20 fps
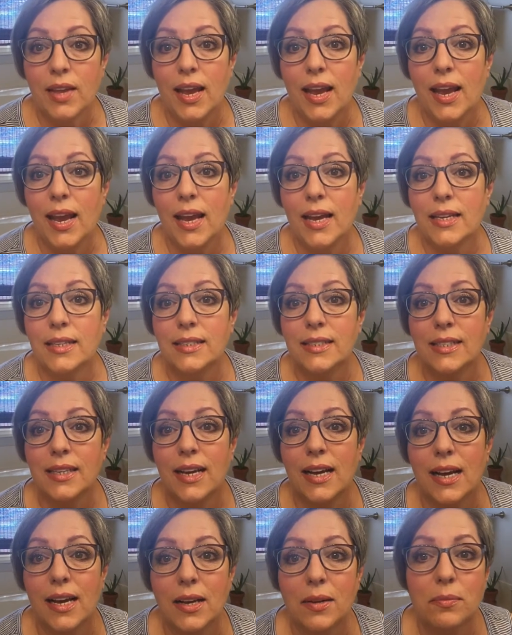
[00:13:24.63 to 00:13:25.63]
And
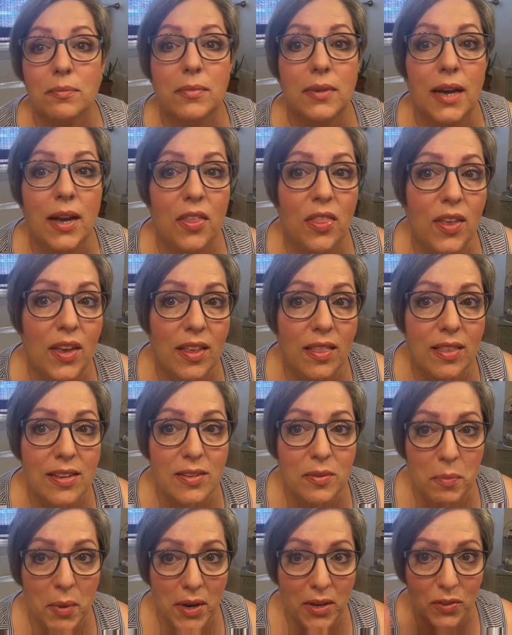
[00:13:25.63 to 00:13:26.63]
I think
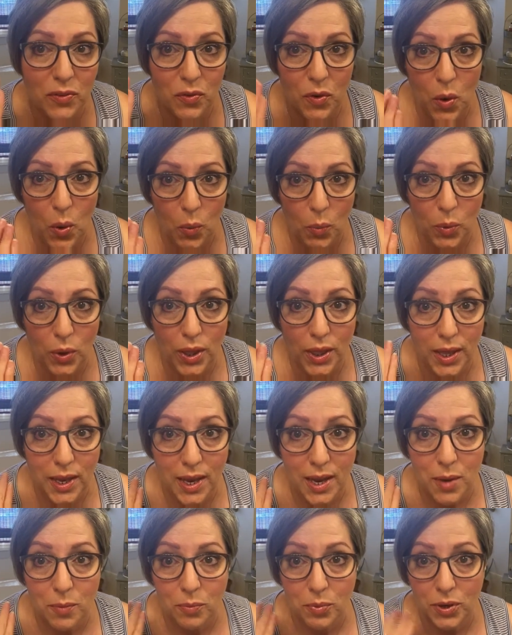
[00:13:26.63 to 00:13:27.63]
this makes for a really
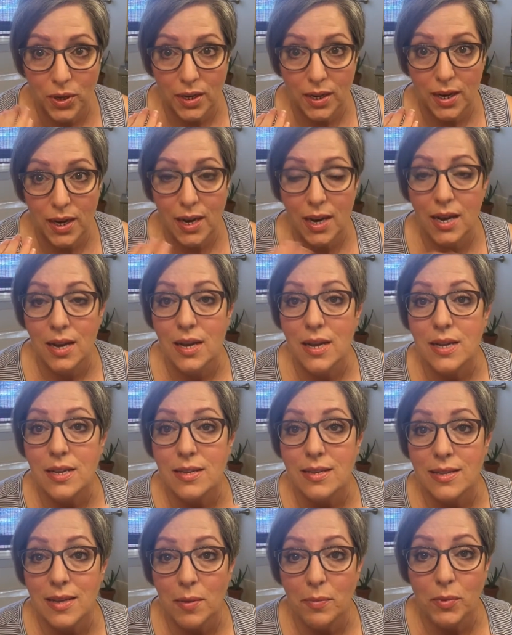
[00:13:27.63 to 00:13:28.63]
pretty
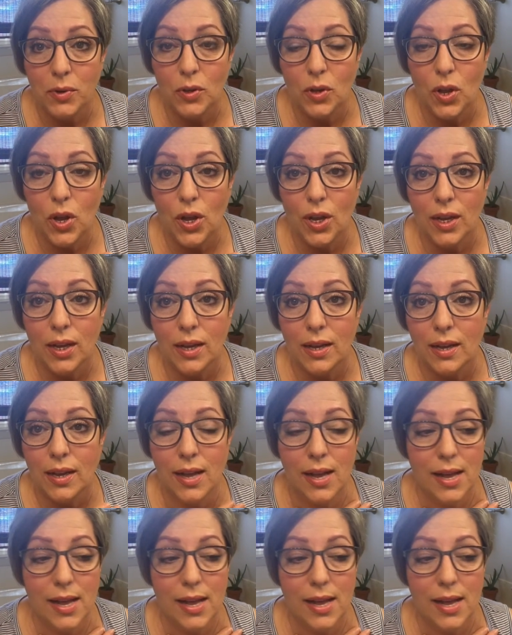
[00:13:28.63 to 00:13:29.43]
summer look.